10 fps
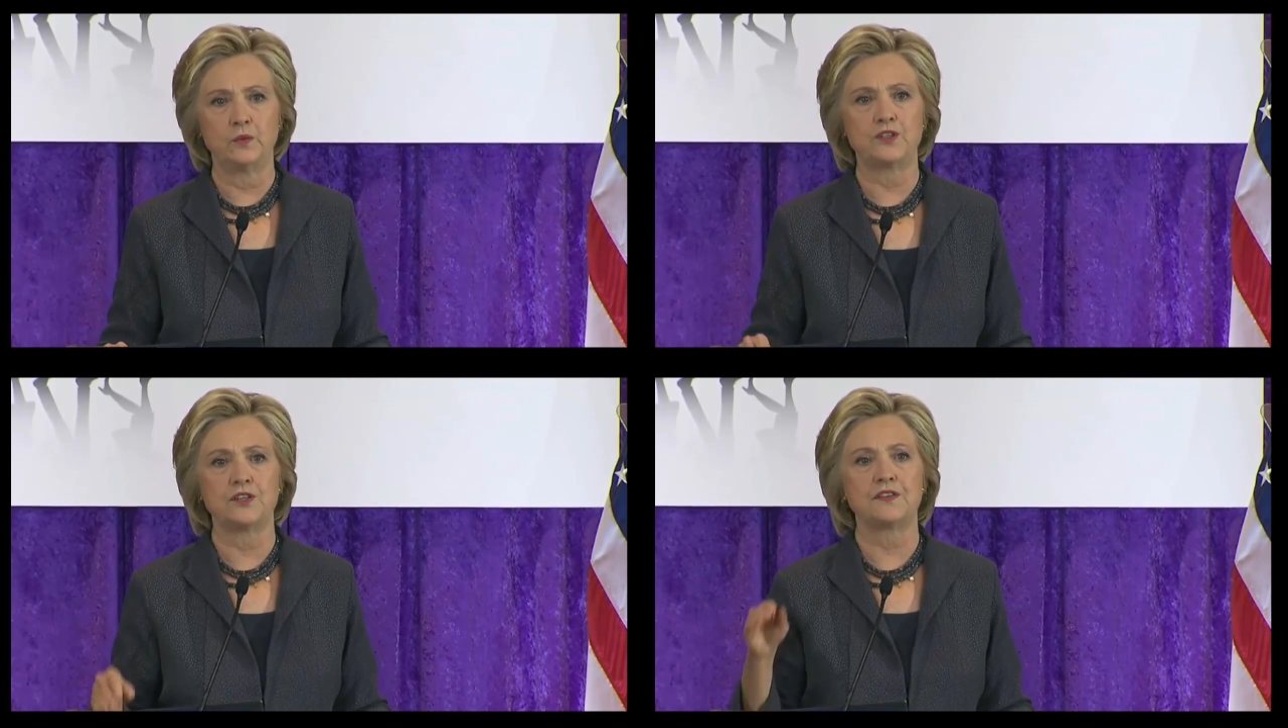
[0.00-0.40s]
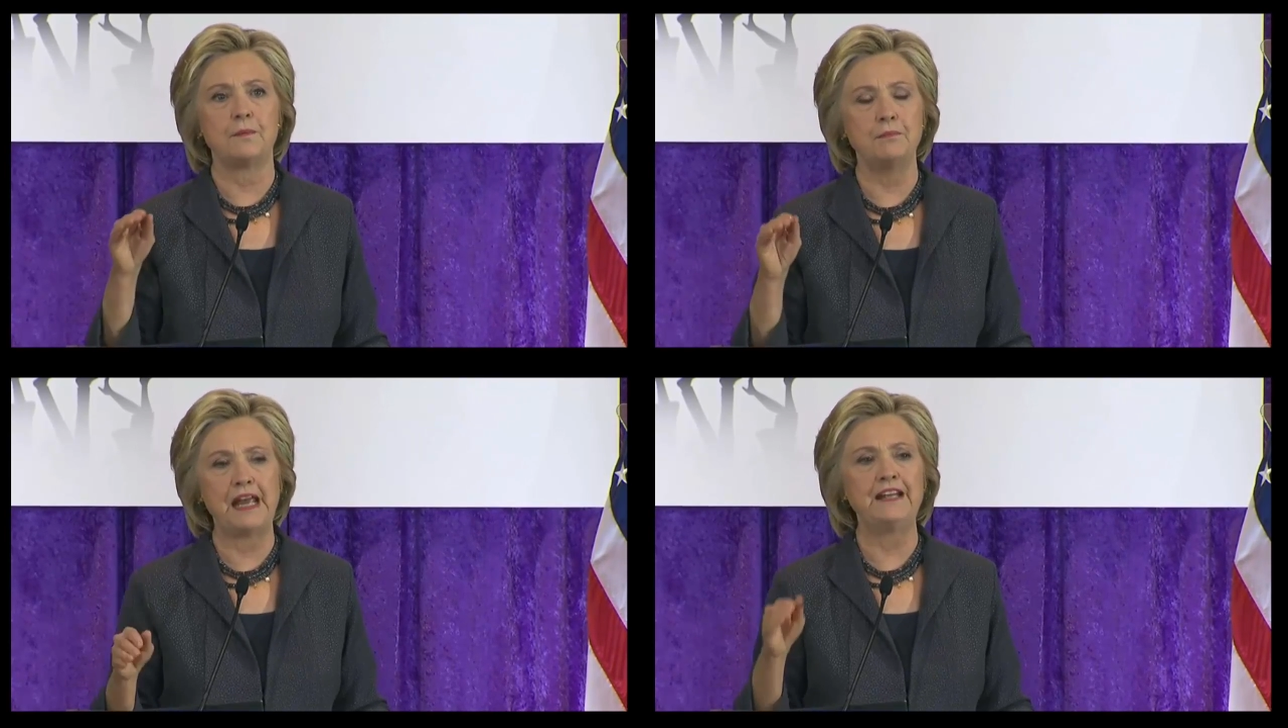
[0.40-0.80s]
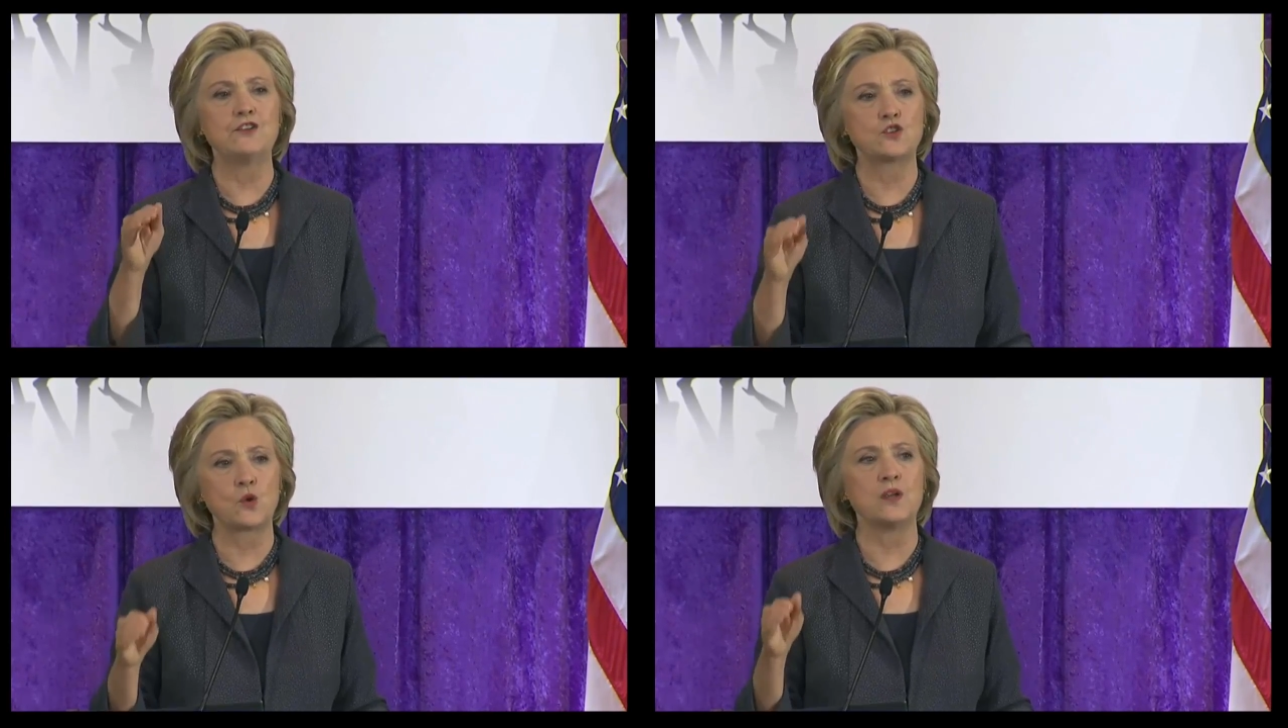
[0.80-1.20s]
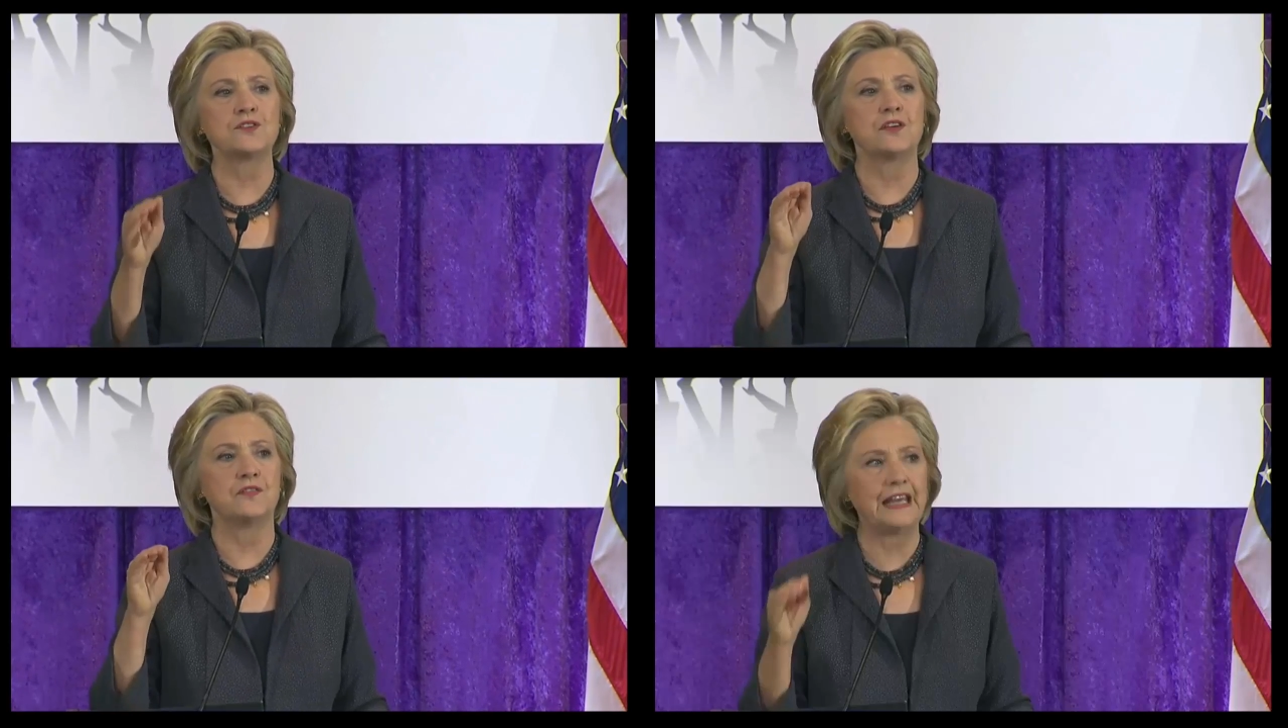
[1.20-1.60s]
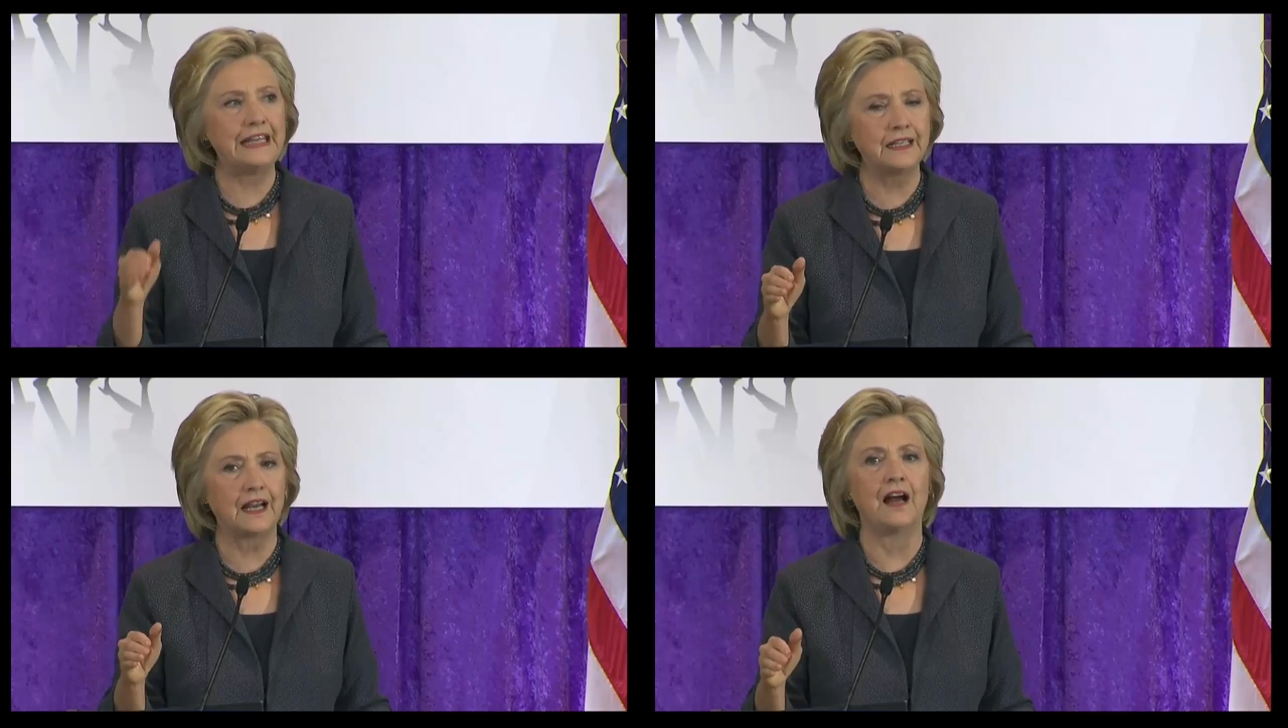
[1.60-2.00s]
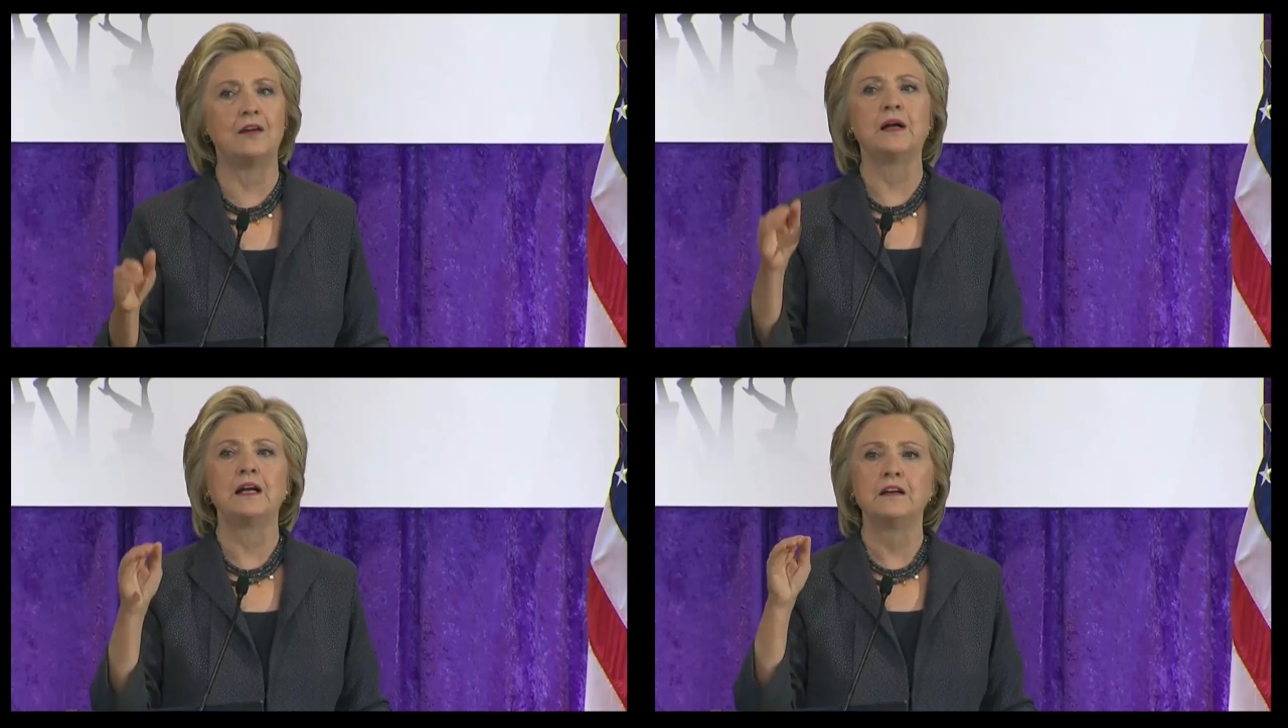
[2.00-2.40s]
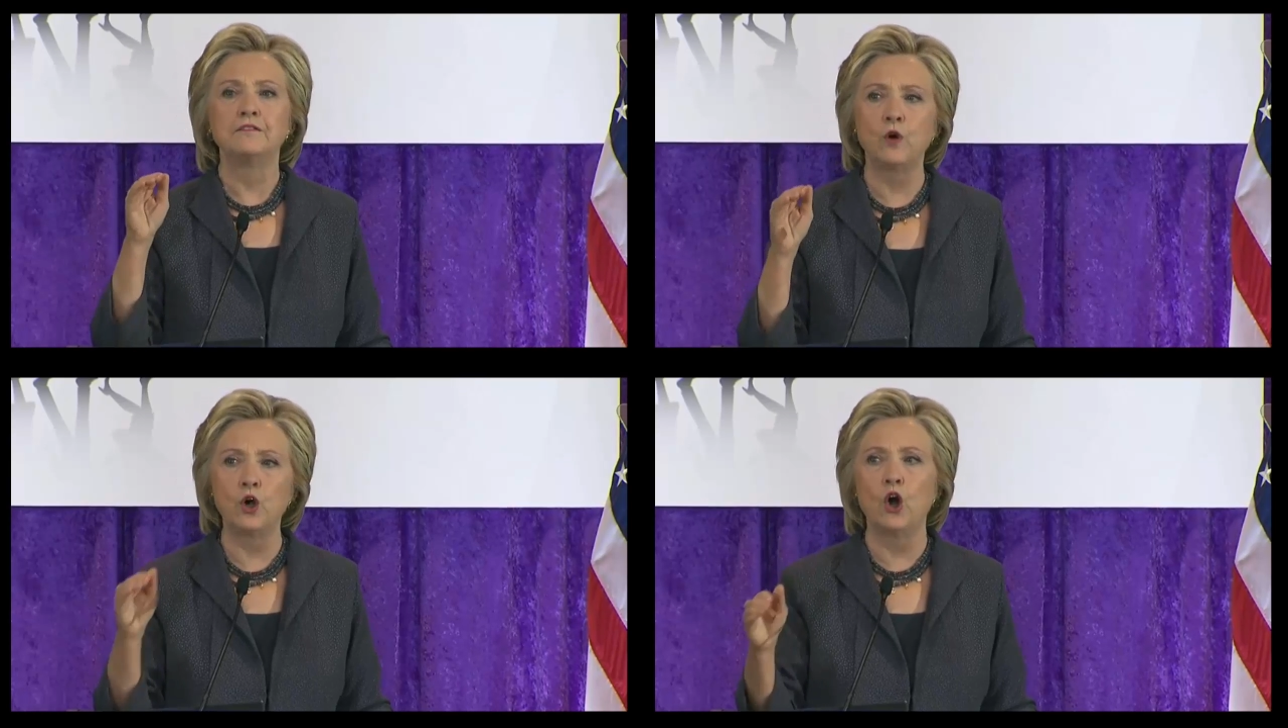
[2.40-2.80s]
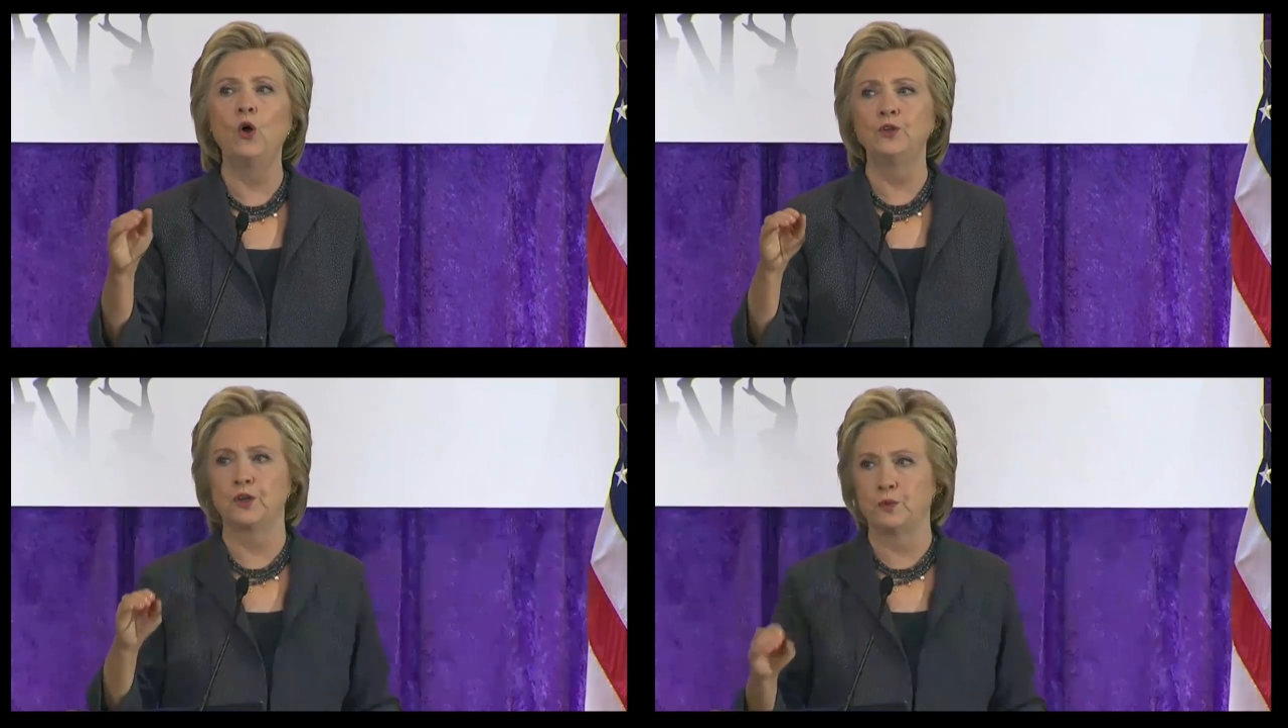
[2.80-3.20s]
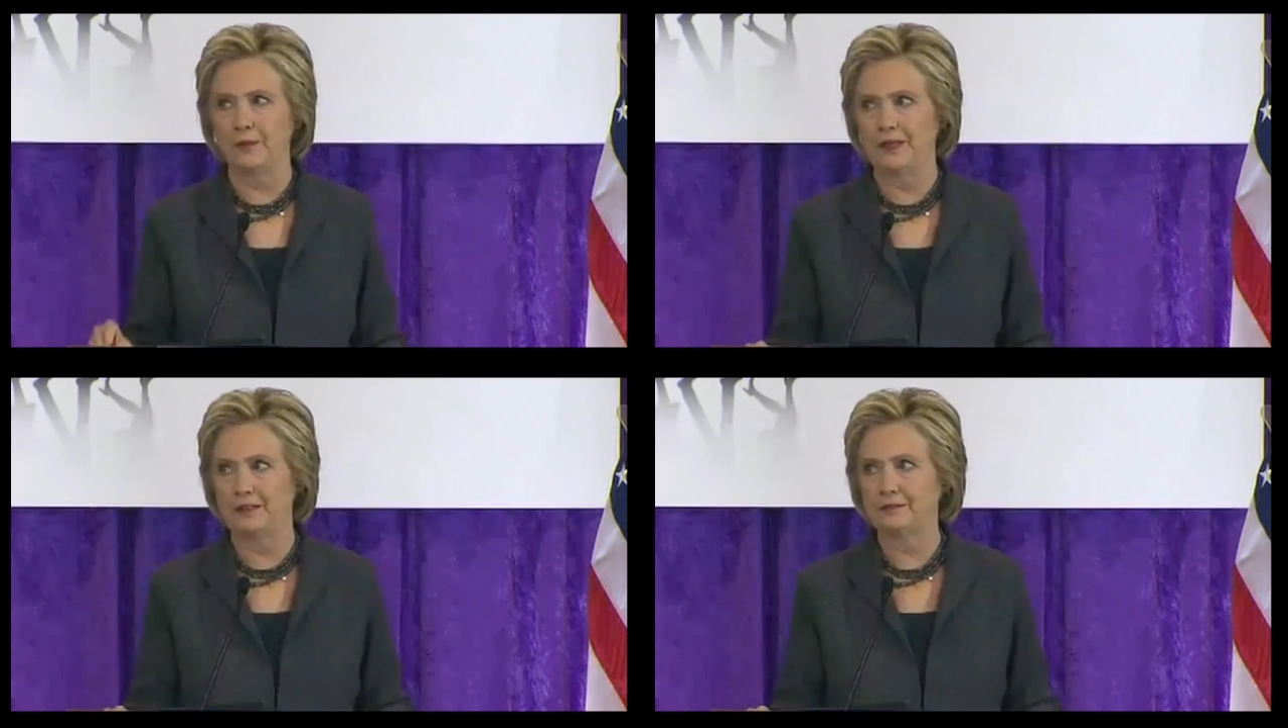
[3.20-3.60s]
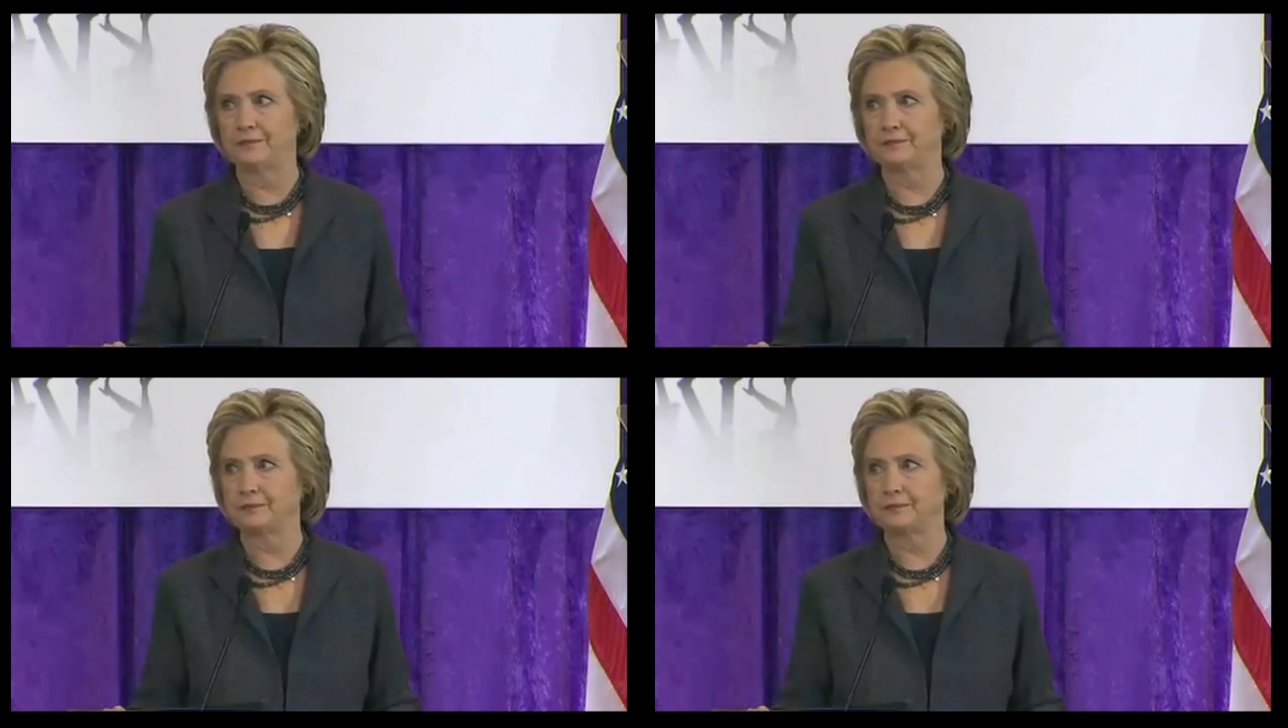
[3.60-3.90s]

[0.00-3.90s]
which is the main source of income for older women.